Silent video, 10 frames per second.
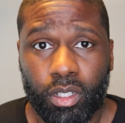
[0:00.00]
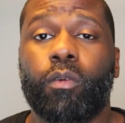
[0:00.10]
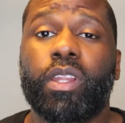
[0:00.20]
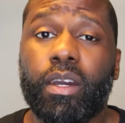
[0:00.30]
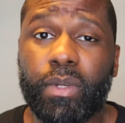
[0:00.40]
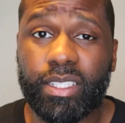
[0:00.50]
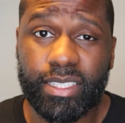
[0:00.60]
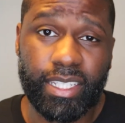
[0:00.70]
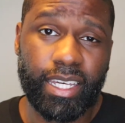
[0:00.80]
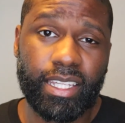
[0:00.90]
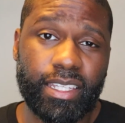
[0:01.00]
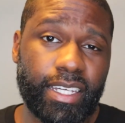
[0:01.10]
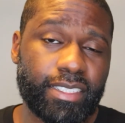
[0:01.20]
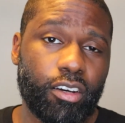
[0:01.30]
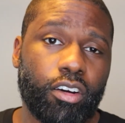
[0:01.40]
And with that being said,
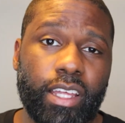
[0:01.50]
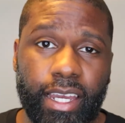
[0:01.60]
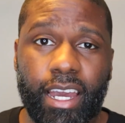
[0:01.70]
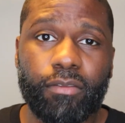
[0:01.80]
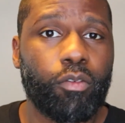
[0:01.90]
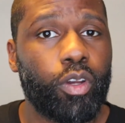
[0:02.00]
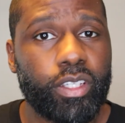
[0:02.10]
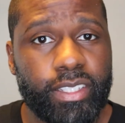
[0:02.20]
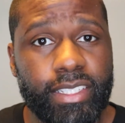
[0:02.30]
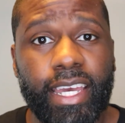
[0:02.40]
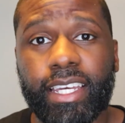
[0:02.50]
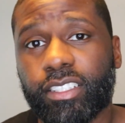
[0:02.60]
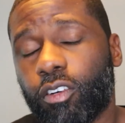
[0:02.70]
that's all I got for you today.